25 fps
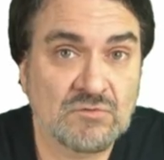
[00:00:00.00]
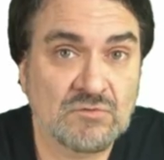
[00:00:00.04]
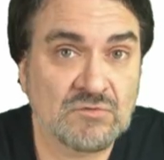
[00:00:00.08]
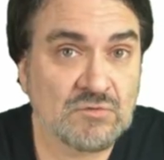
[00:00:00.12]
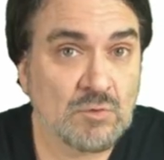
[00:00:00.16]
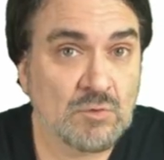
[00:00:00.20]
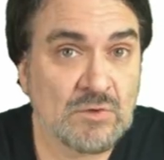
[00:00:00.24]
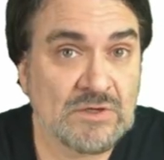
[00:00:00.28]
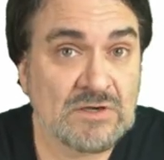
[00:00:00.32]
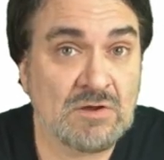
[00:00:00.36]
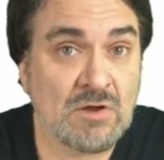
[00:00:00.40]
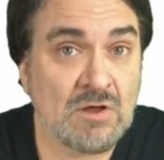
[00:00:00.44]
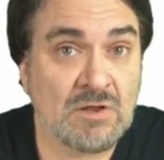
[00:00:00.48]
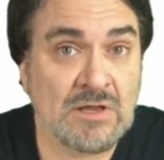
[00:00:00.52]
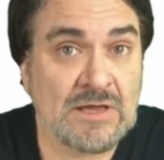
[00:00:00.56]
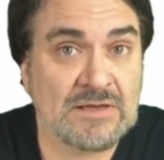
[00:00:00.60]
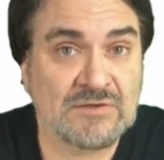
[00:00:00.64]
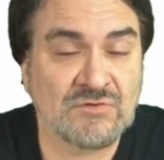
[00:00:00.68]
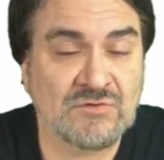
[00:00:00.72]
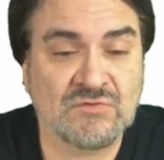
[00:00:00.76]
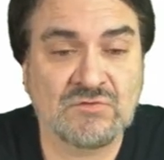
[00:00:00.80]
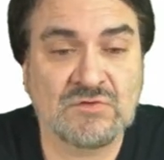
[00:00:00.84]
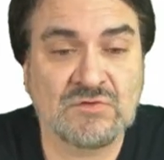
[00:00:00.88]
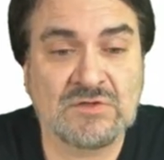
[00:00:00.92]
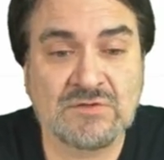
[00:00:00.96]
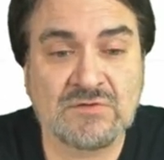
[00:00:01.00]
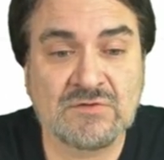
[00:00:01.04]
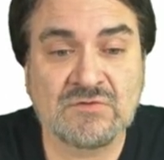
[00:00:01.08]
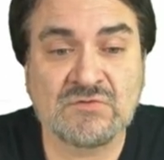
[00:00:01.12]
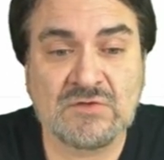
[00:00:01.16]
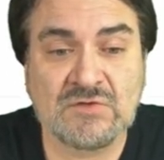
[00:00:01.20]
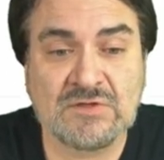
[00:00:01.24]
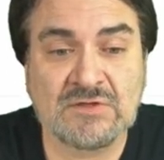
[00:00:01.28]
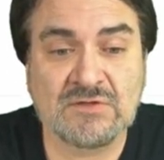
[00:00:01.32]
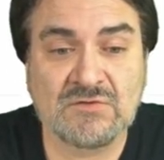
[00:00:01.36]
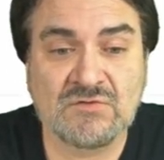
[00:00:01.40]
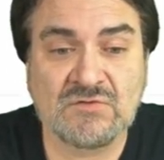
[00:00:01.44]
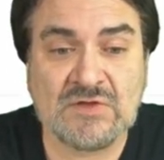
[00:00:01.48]
So, in all honesty,
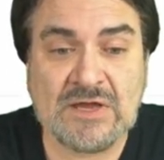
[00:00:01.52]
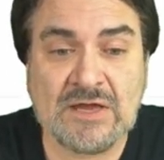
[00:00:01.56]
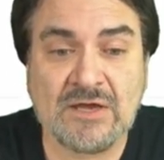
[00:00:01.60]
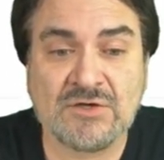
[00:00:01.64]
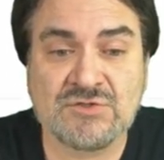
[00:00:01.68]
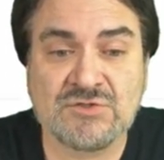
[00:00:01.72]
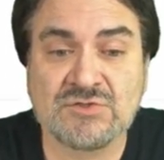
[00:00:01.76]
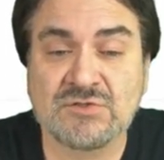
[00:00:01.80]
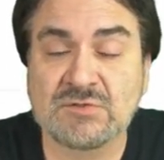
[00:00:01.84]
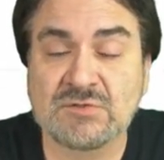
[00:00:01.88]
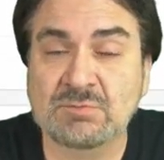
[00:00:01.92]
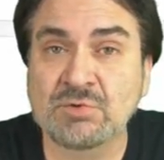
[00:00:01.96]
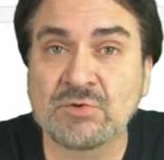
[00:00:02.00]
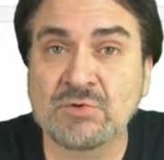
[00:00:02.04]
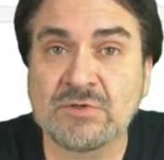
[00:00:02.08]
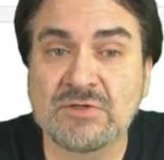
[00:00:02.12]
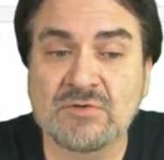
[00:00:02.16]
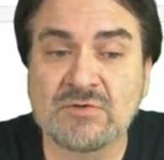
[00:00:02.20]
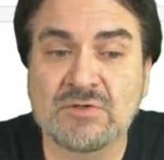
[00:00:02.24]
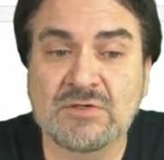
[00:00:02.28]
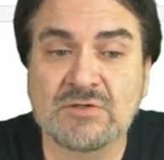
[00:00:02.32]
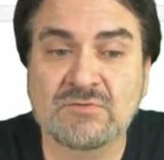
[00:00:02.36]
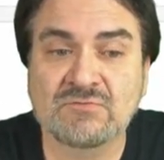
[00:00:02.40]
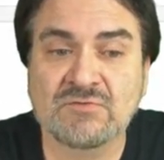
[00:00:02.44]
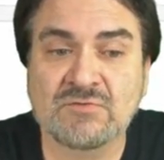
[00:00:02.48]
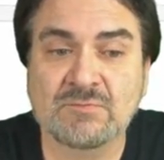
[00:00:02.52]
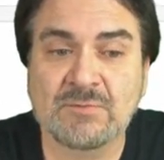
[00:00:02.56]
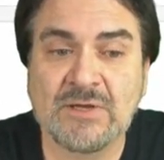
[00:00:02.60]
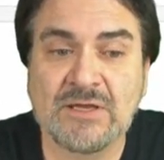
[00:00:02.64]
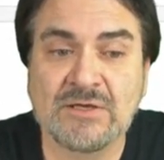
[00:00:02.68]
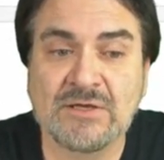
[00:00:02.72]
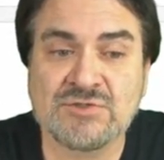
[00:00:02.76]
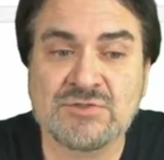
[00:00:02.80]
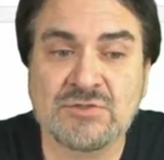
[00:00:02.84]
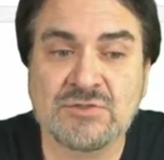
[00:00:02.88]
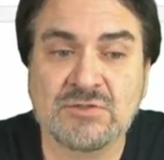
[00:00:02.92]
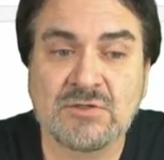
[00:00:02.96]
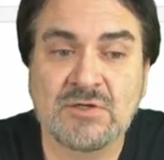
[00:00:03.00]
this is actually pretty good
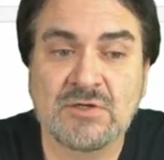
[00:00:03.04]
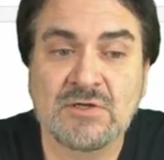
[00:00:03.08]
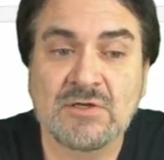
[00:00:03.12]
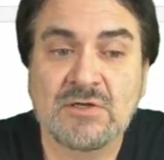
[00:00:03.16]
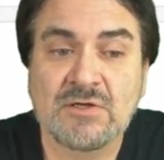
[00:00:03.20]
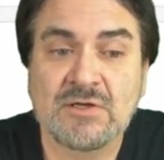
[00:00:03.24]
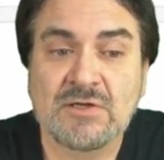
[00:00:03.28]
information.